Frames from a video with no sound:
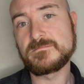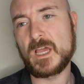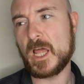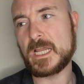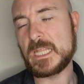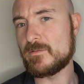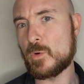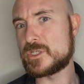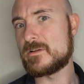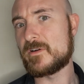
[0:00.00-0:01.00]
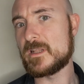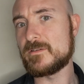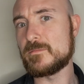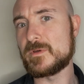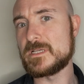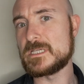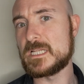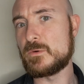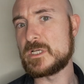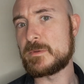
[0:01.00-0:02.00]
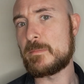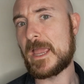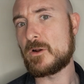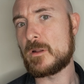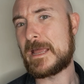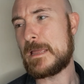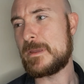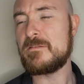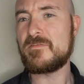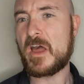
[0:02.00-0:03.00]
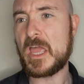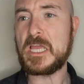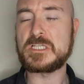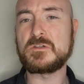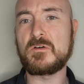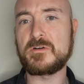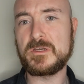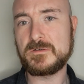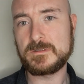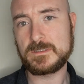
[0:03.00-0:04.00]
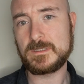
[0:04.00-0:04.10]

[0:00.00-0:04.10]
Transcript: And I could never watch it in front of him because he'd always be banging on about it being fake, it's not real.